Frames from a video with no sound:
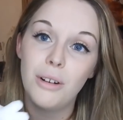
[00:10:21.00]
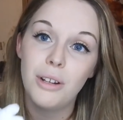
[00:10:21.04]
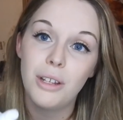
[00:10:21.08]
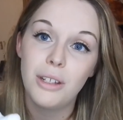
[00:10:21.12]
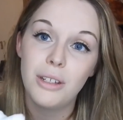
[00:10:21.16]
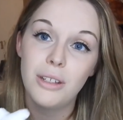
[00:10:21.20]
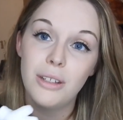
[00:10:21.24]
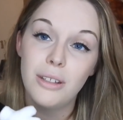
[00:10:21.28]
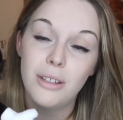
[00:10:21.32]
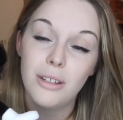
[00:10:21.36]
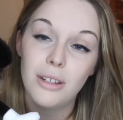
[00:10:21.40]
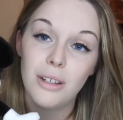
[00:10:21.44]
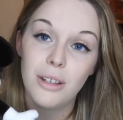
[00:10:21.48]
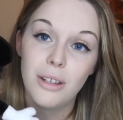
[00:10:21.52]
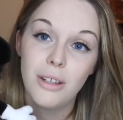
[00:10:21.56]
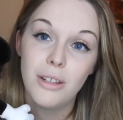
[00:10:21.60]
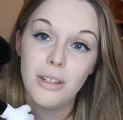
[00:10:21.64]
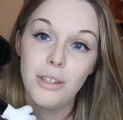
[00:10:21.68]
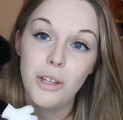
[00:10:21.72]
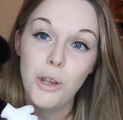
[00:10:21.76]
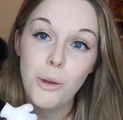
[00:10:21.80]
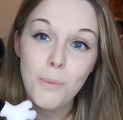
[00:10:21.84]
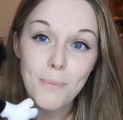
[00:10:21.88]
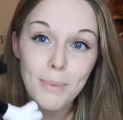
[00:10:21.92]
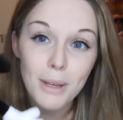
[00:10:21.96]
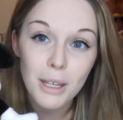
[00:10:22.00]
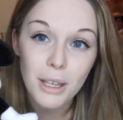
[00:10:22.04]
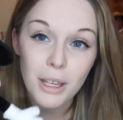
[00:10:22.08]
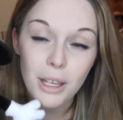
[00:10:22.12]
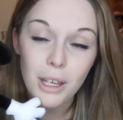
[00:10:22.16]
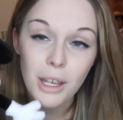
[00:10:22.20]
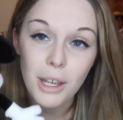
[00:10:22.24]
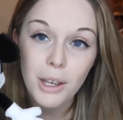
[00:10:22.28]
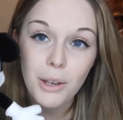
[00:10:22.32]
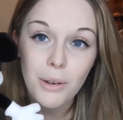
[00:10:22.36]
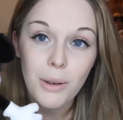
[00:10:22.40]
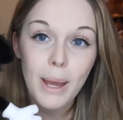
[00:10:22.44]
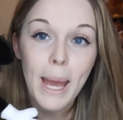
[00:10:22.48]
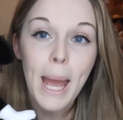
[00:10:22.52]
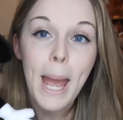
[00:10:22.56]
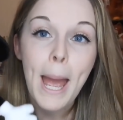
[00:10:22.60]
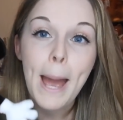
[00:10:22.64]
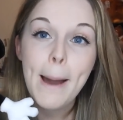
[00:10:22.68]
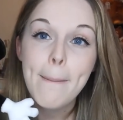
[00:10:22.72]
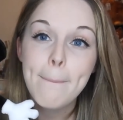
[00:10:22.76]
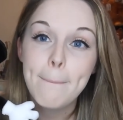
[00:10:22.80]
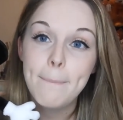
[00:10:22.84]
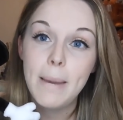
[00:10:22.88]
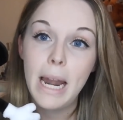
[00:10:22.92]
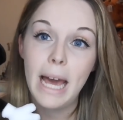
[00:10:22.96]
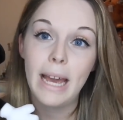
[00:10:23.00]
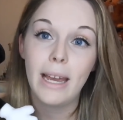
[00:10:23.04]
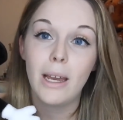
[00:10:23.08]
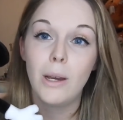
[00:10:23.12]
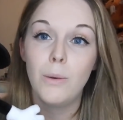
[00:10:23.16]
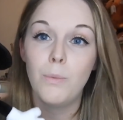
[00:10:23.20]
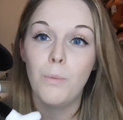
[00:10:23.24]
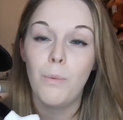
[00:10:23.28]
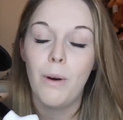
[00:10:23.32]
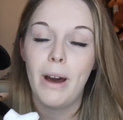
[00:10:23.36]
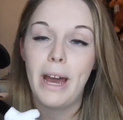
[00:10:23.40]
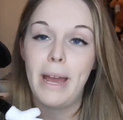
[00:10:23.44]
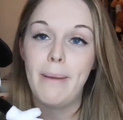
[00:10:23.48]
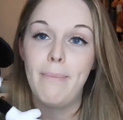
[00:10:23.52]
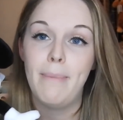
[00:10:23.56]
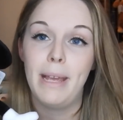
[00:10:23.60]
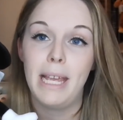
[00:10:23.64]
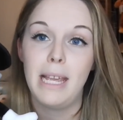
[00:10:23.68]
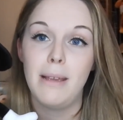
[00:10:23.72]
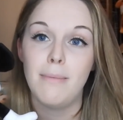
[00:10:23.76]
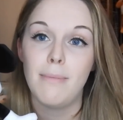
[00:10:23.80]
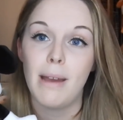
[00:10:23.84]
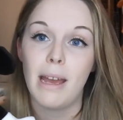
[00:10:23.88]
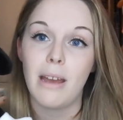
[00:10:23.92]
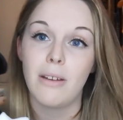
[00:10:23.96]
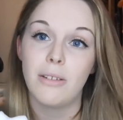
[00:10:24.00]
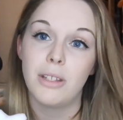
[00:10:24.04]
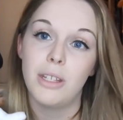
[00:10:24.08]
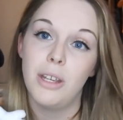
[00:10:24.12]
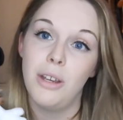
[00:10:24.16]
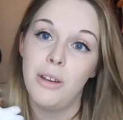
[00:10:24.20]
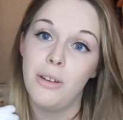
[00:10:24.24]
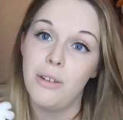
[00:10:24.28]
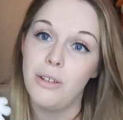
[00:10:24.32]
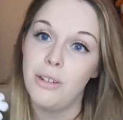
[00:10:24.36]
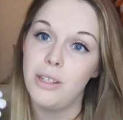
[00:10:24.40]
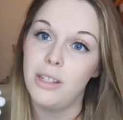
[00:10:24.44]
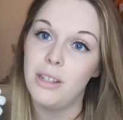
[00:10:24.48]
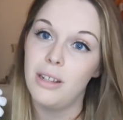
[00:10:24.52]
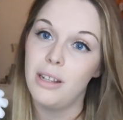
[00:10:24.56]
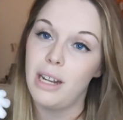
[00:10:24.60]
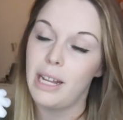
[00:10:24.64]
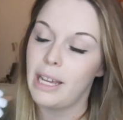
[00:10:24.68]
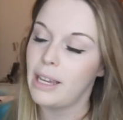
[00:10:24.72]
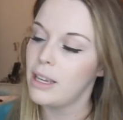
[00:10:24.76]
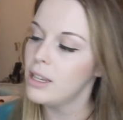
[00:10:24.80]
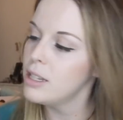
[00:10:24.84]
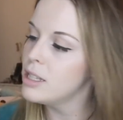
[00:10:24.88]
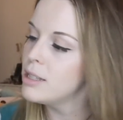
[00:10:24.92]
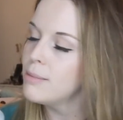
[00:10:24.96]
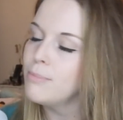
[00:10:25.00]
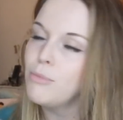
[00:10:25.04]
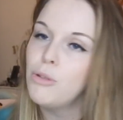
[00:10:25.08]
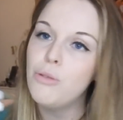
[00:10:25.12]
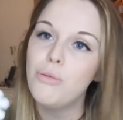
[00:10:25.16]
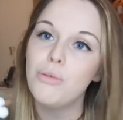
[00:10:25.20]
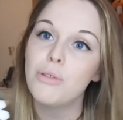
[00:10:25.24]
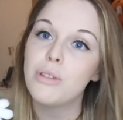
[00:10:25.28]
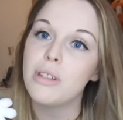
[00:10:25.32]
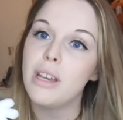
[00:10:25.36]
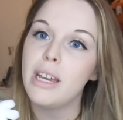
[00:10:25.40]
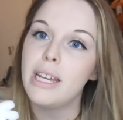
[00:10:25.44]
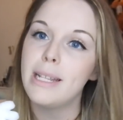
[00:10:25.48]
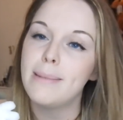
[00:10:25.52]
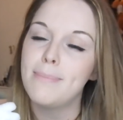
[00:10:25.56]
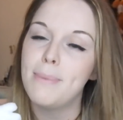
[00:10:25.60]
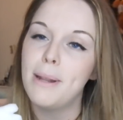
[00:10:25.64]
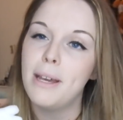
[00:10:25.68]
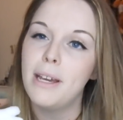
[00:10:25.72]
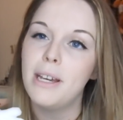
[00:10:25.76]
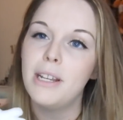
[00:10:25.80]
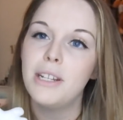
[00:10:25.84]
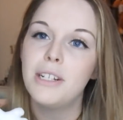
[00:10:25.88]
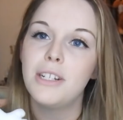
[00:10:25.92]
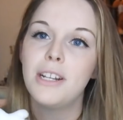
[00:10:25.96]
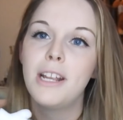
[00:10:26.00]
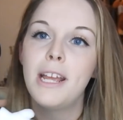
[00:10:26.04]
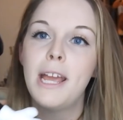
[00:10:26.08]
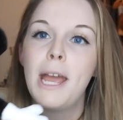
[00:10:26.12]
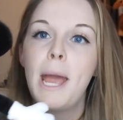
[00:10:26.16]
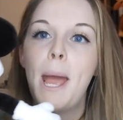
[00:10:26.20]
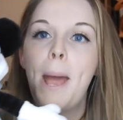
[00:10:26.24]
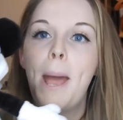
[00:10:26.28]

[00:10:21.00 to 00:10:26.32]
super cute black and white Mickey Mouse, who's like a small size plush,